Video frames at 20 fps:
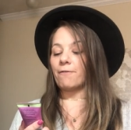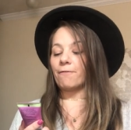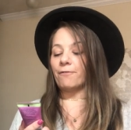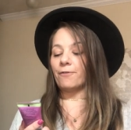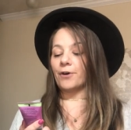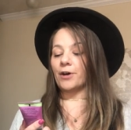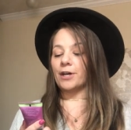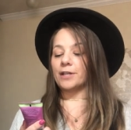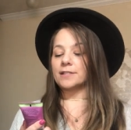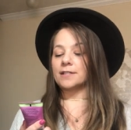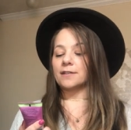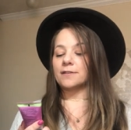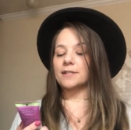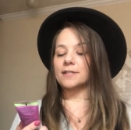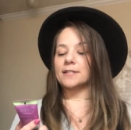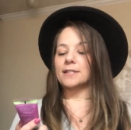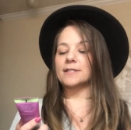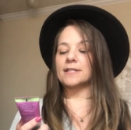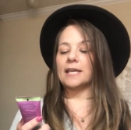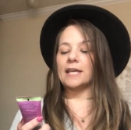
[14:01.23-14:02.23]
foot.
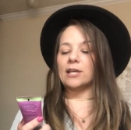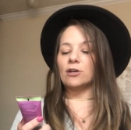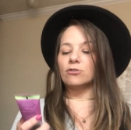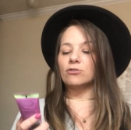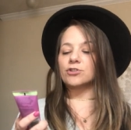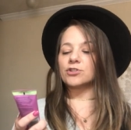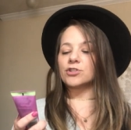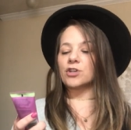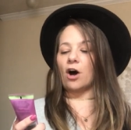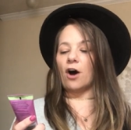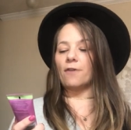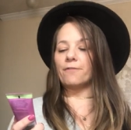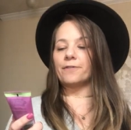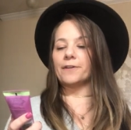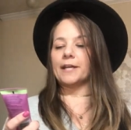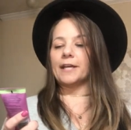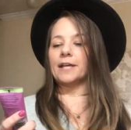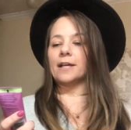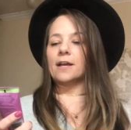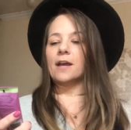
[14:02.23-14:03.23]
This is Heel
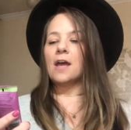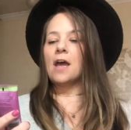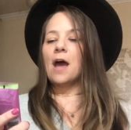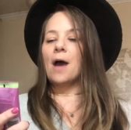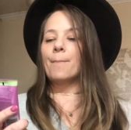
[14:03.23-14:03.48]
Softening